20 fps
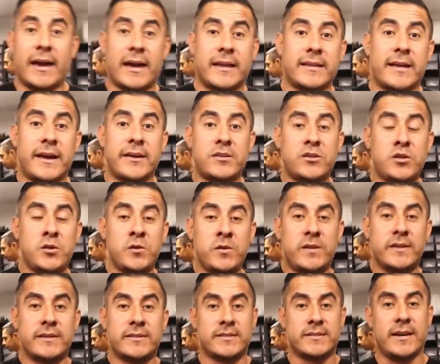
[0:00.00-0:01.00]
And I
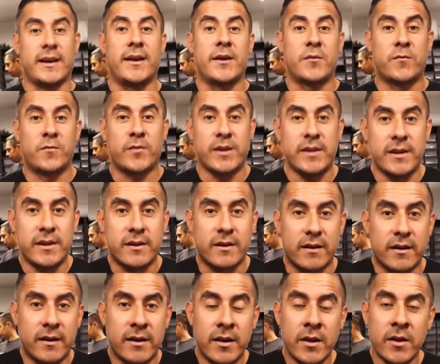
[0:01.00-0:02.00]
do this every year.